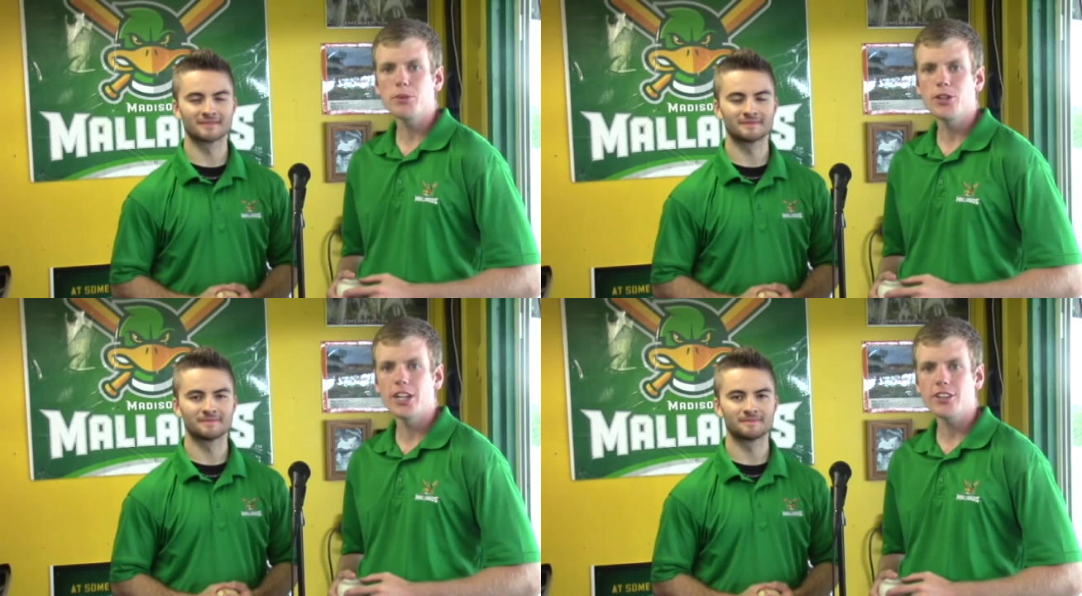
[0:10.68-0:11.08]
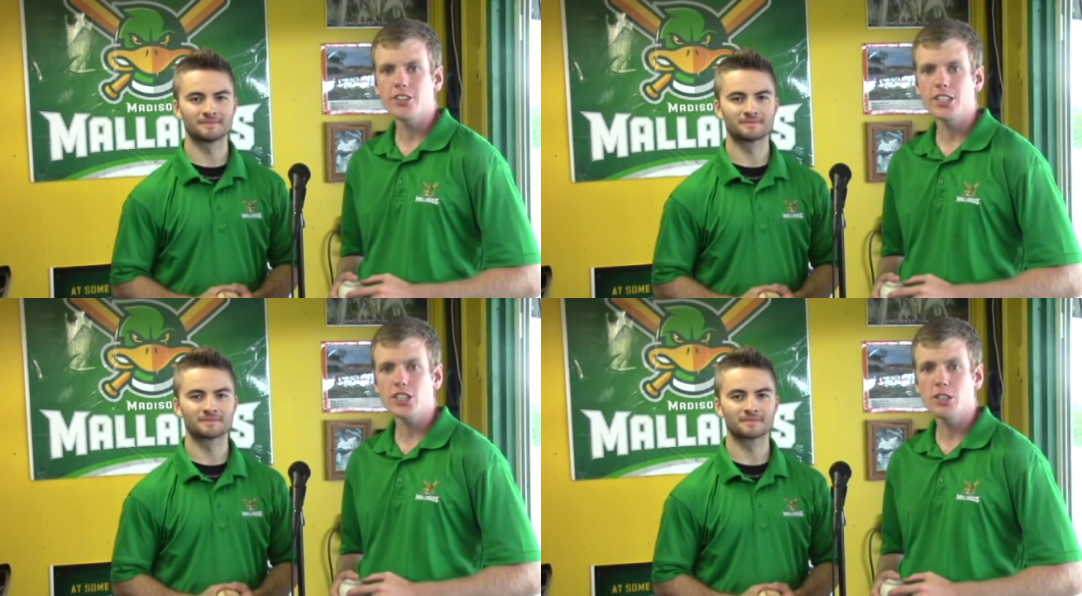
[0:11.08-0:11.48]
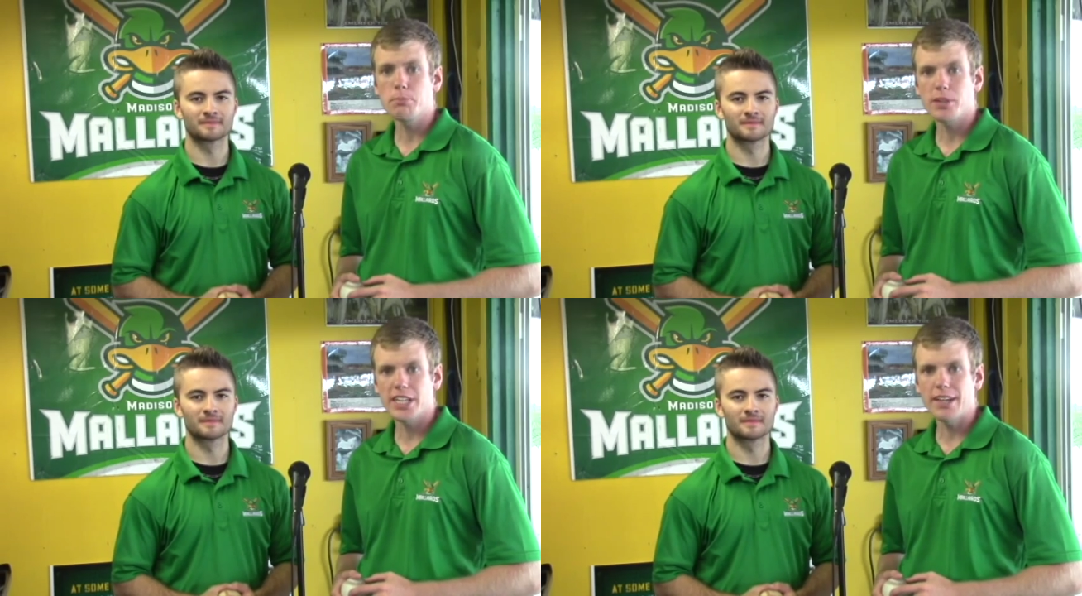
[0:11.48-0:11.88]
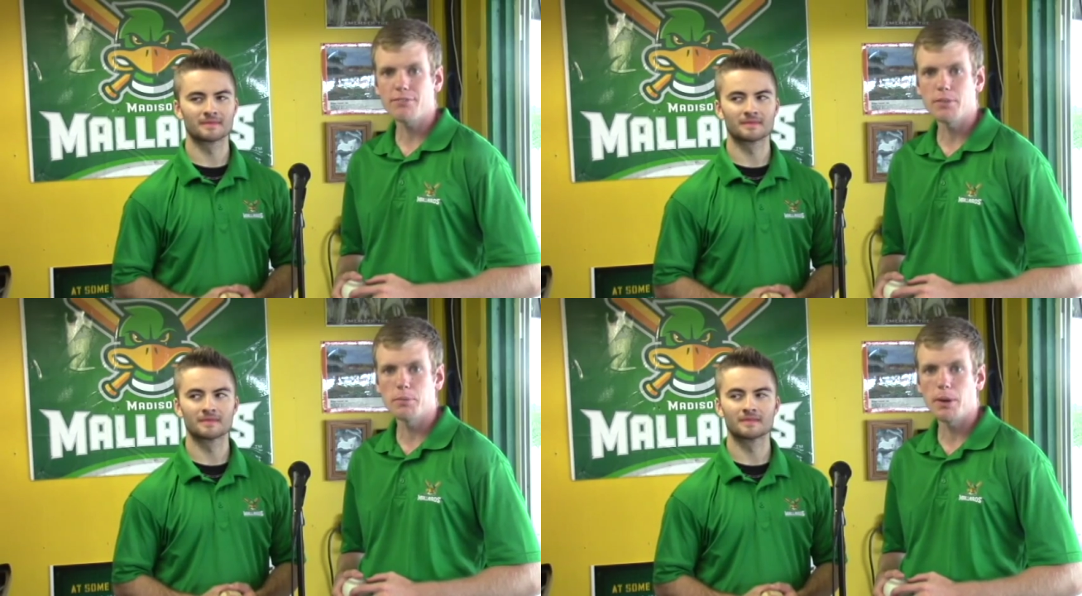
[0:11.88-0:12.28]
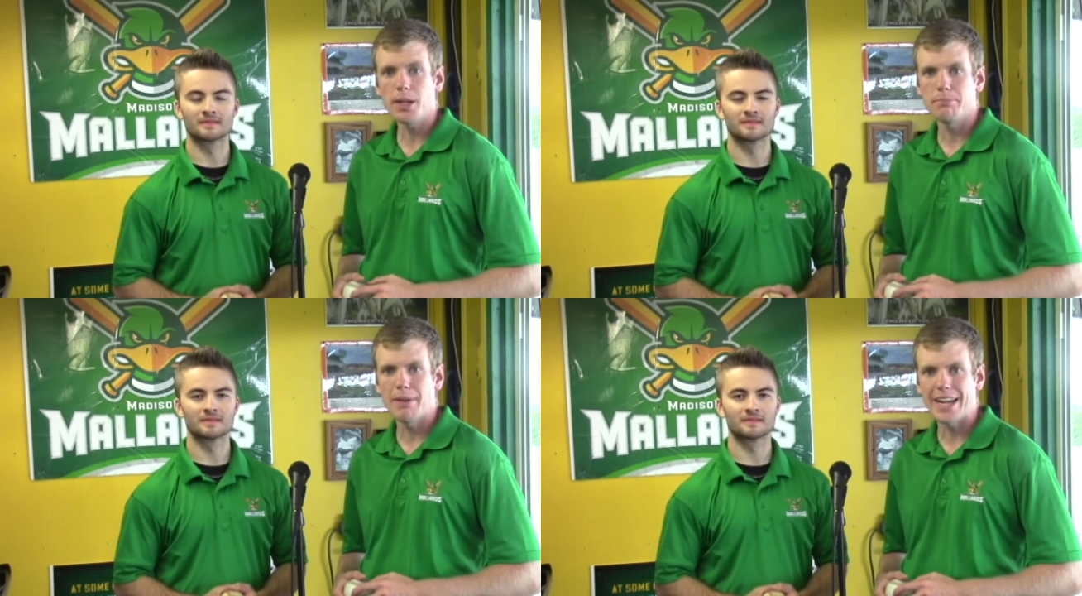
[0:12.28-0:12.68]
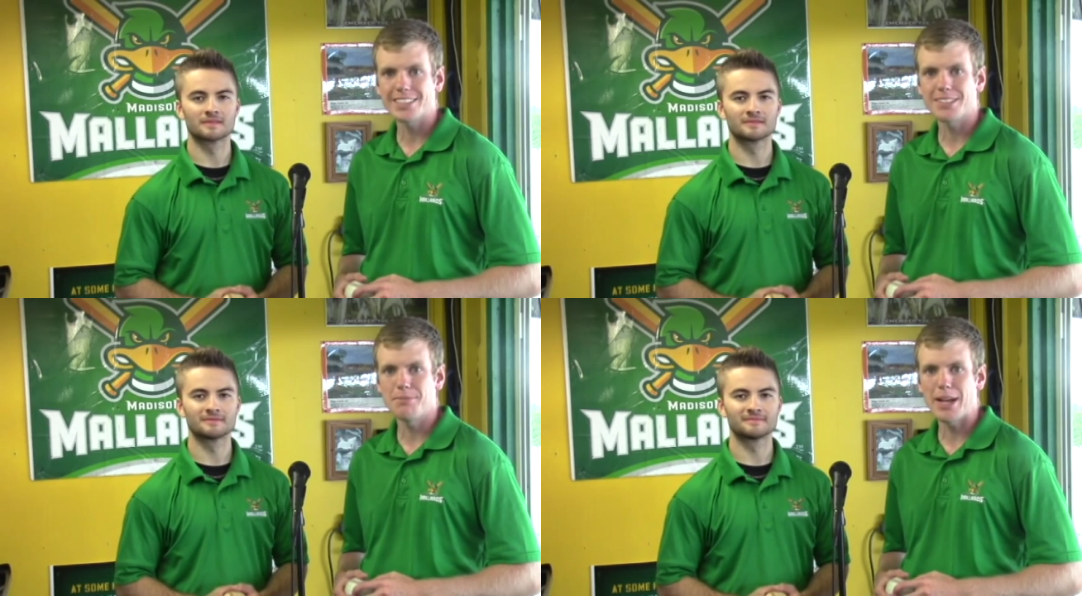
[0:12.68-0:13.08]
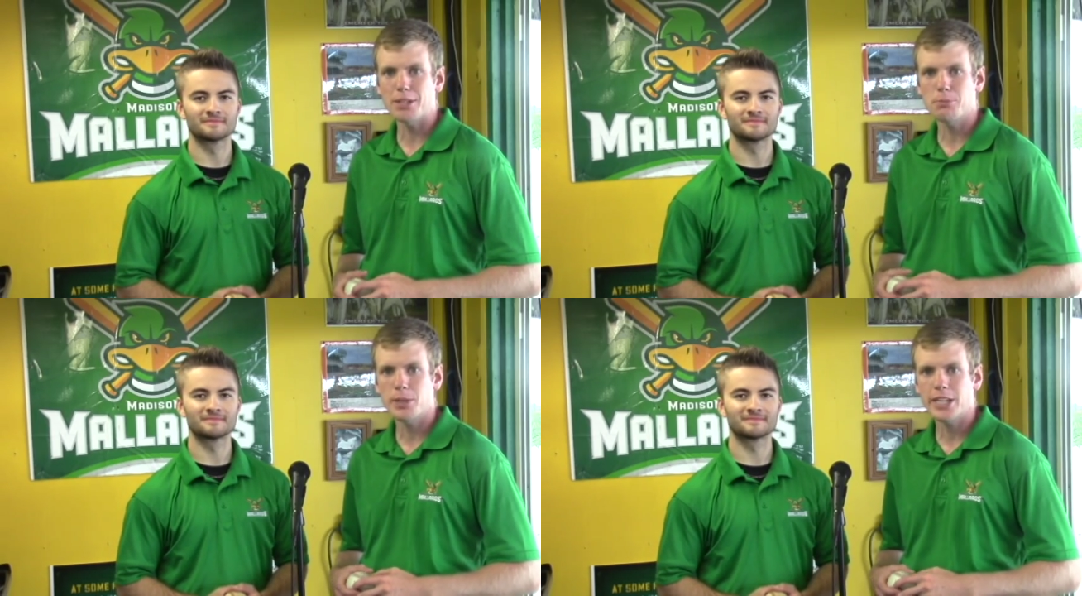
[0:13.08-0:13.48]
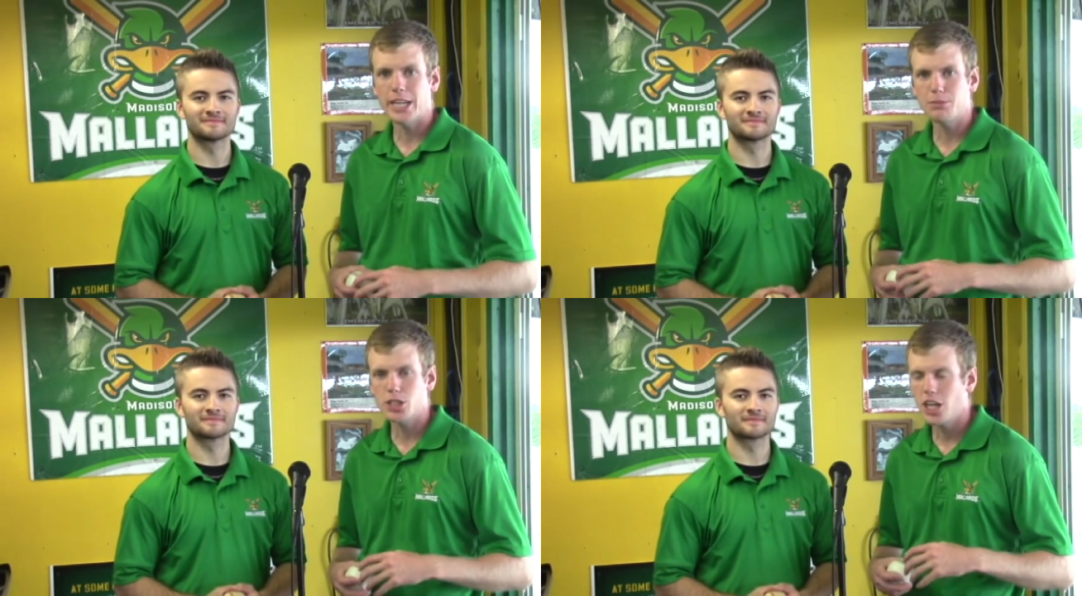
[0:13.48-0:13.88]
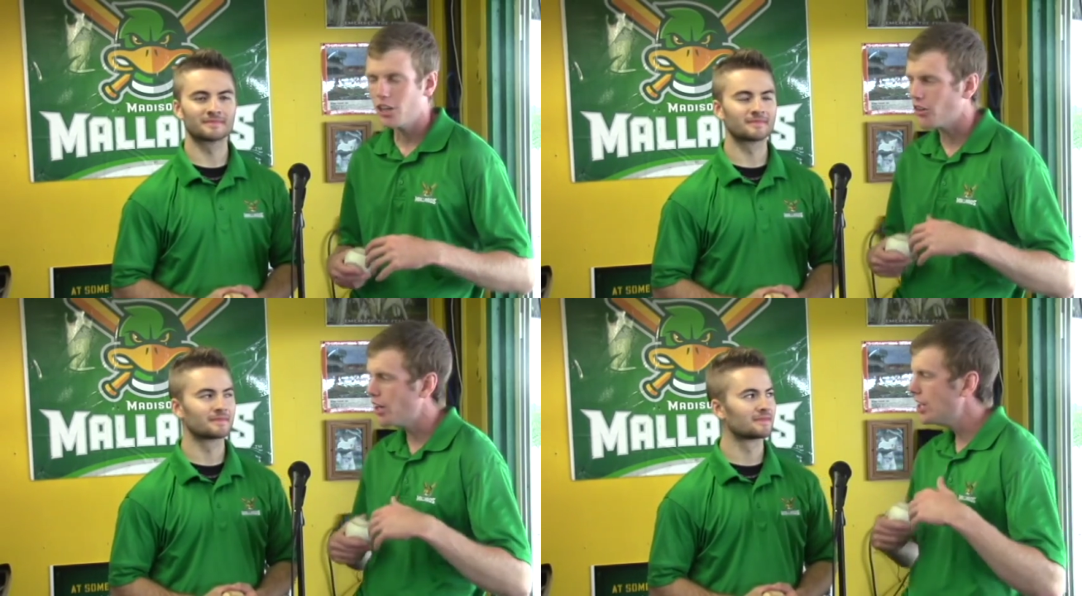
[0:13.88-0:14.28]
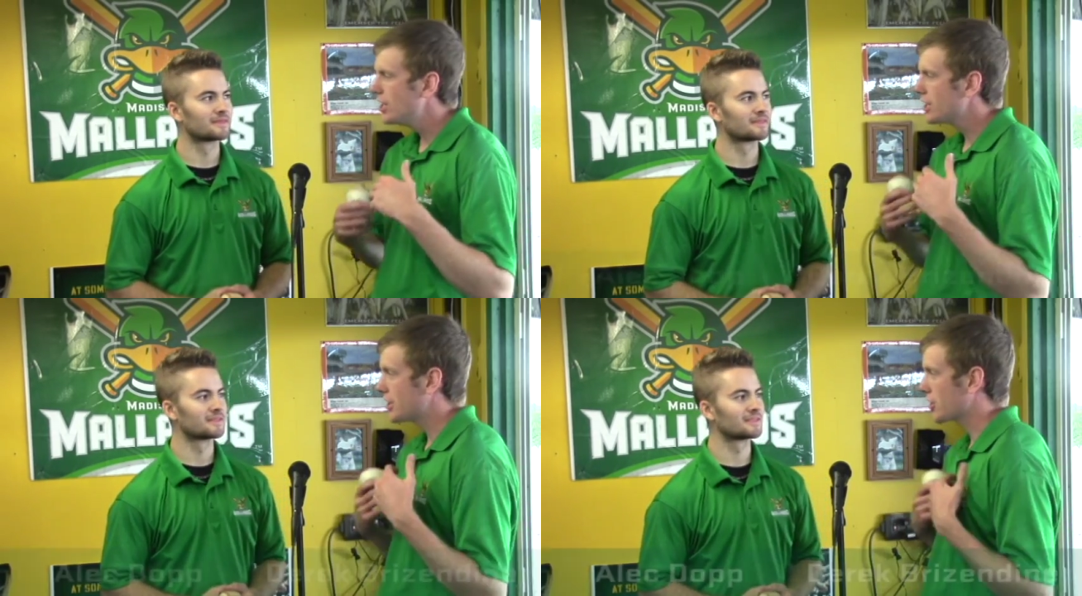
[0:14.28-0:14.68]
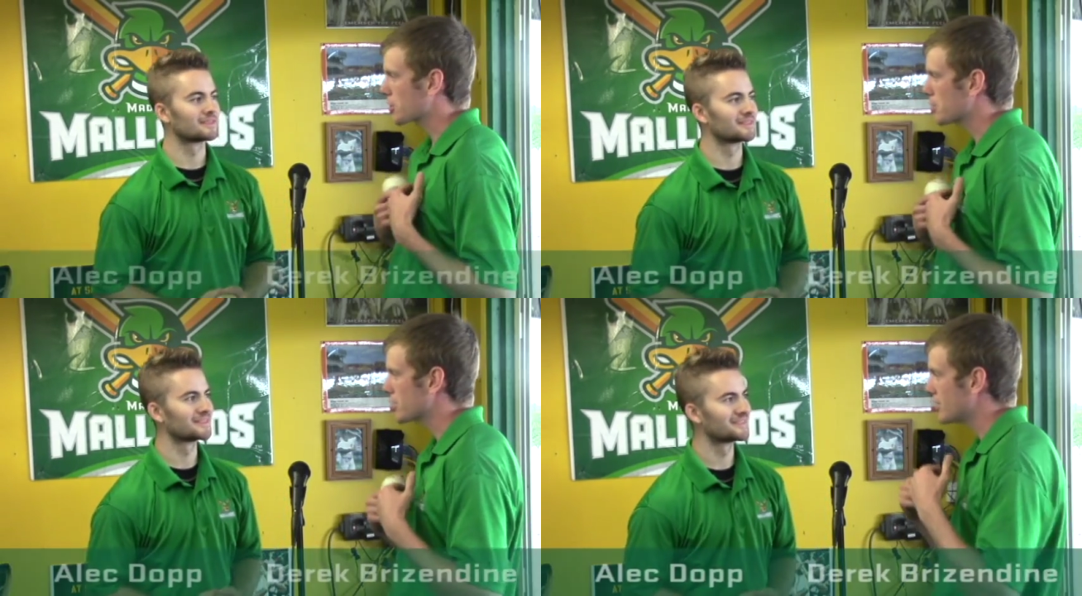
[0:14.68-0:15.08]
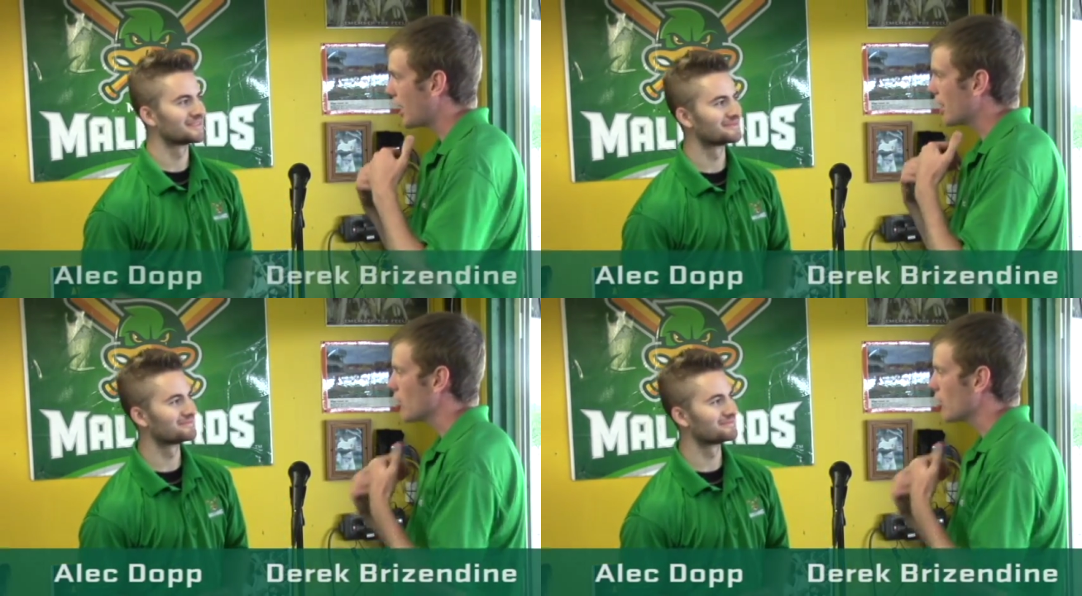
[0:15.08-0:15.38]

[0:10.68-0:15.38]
Speaker 1: to another edition of Pregame from the Pond, Madison Mallard Pregame Show. Derek Brizendine